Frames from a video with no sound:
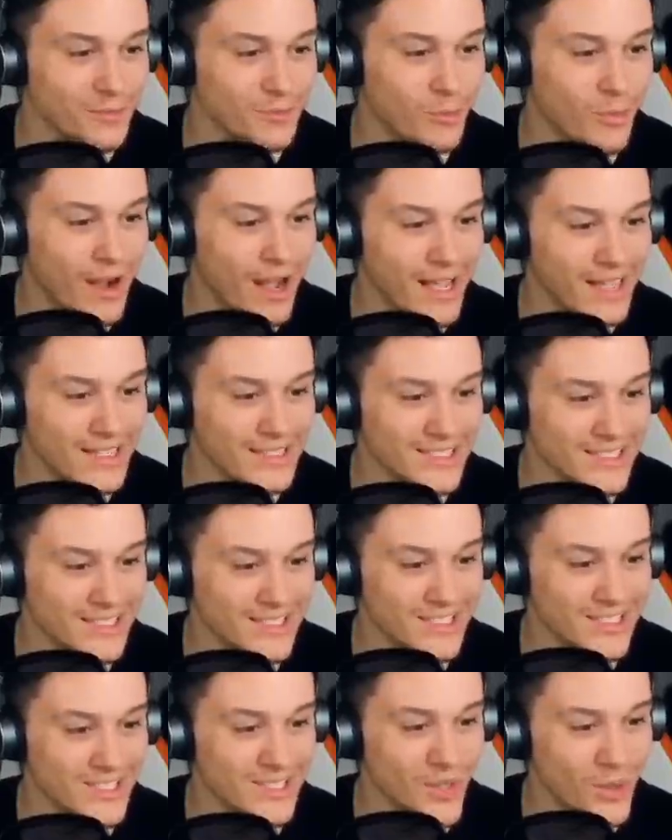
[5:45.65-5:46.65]
Why is it
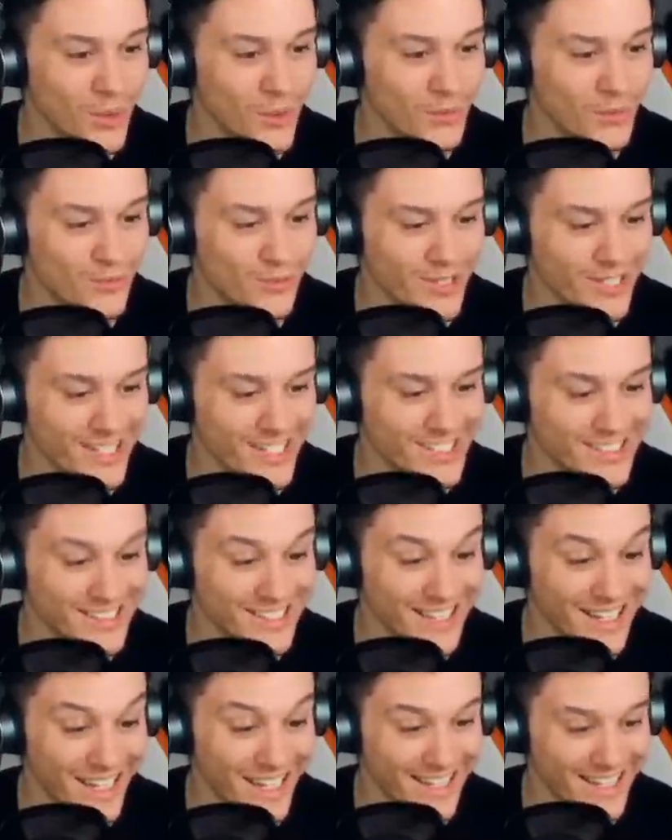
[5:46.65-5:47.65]
so freaking
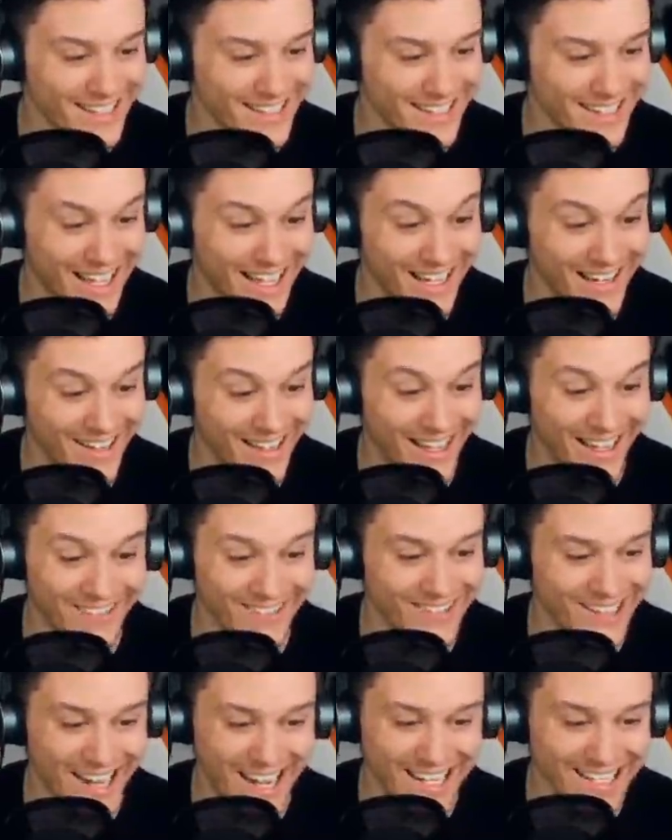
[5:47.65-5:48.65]
delayed? I
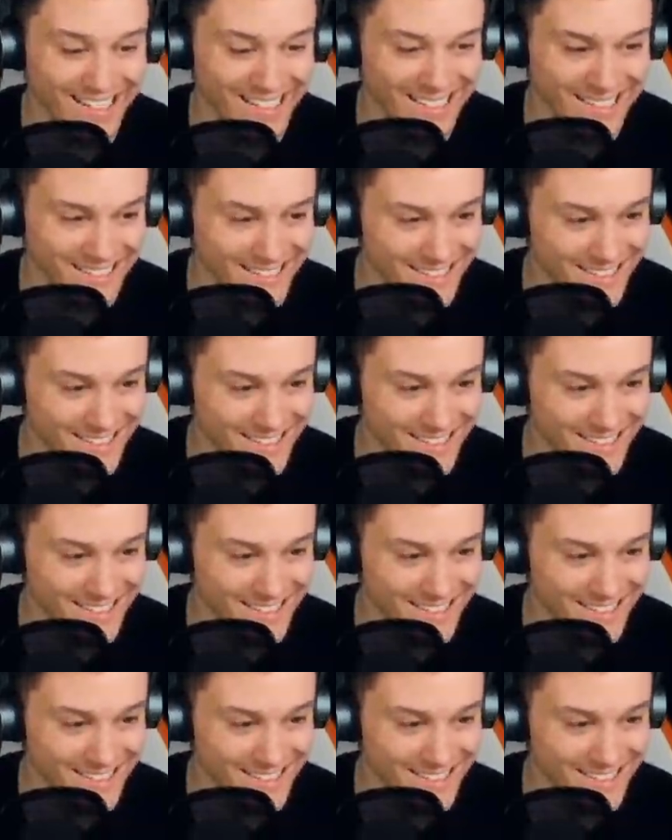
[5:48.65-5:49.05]
don't like it.